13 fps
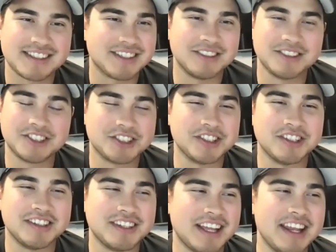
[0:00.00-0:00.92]
so
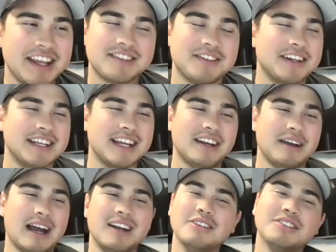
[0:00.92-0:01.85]
true. And that's funny.
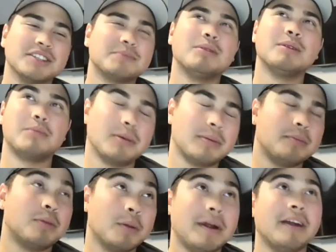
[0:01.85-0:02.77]
I was just
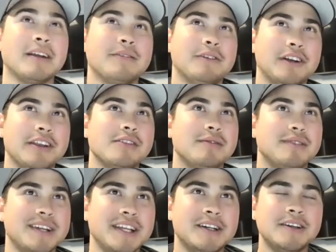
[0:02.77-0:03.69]
preparing for another
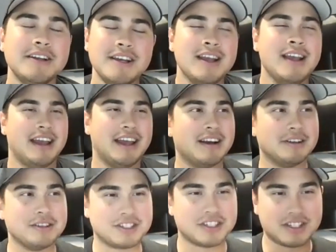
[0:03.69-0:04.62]
video, and I
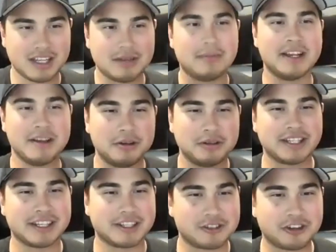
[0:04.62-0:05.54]
was just in my notes,
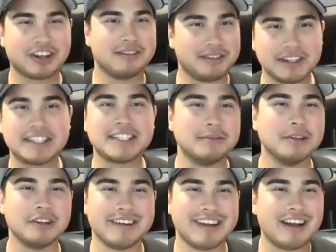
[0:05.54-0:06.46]
like drawing a very
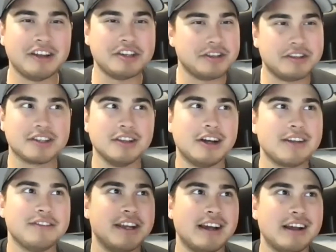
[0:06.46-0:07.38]
similar analogy. There's a lot
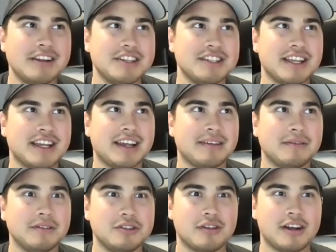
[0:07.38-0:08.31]
of analogies that I
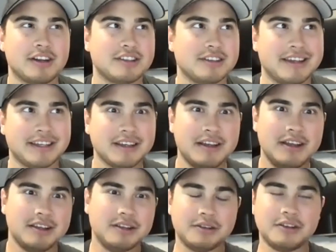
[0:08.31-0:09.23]
draw to, like,
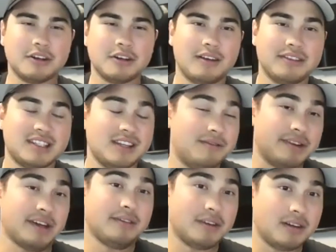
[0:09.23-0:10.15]
you're obviously
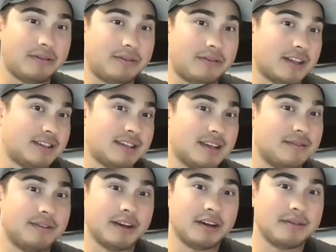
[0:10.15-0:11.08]
very, very fit and
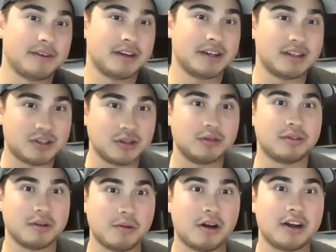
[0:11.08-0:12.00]
very, very in tune with
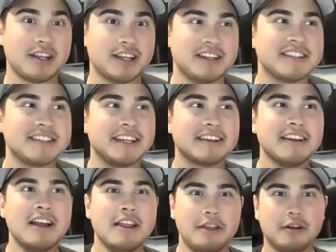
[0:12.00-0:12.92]
your body. And it's like,
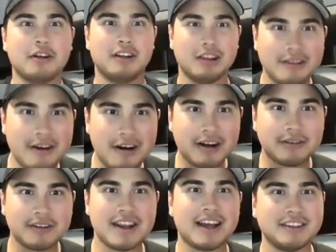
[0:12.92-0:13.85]
there are a lot of
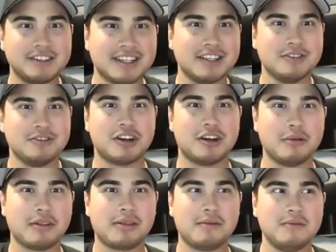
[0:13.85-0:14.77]
analogies that you draw with,